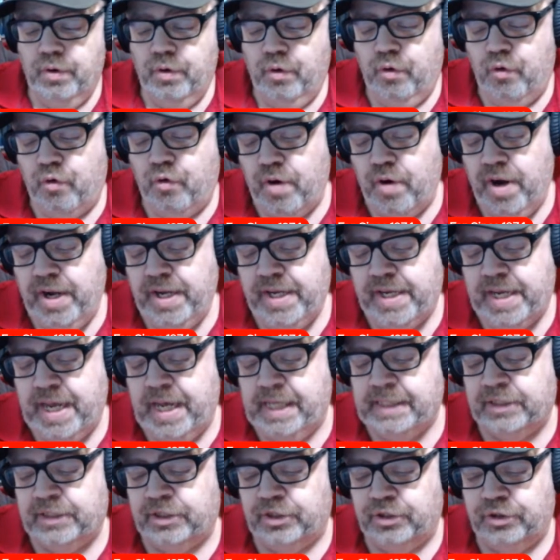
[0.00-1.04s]
Gray
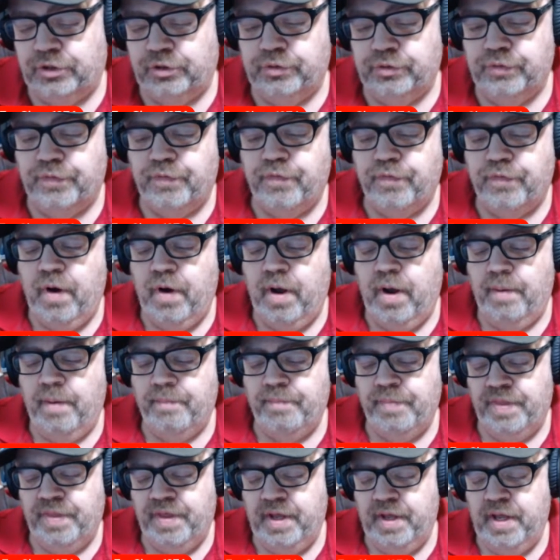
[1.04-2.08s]
Kessinger
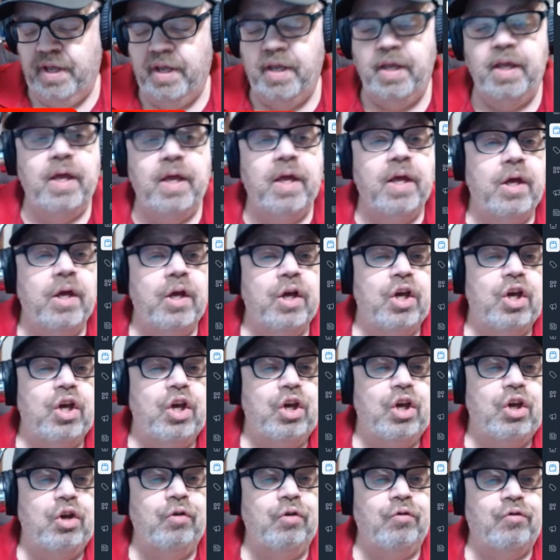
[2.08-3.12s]
from the
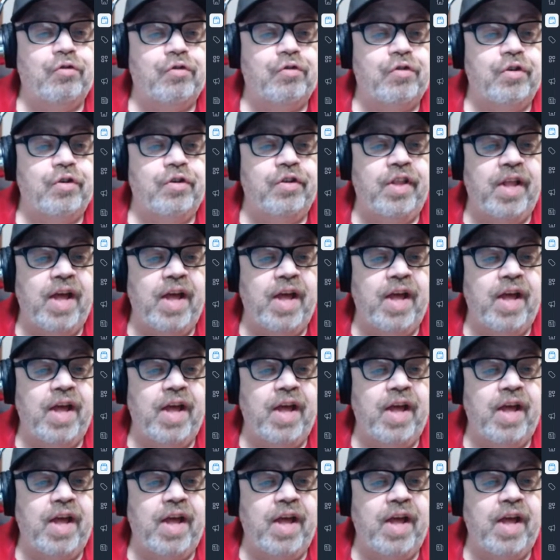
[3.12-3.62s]
Houston